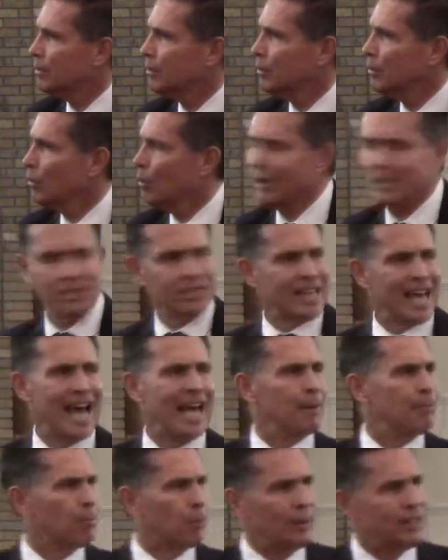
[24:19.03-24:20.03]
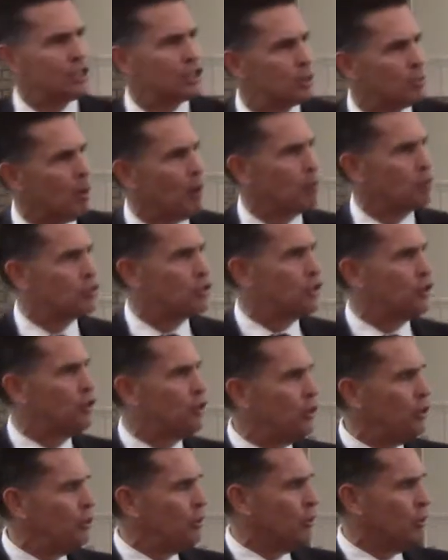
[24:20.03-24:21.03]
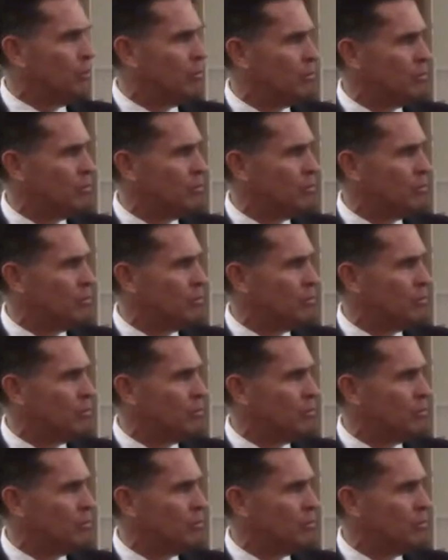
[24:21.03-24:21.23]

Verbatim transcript: What's the high priest supposed to do?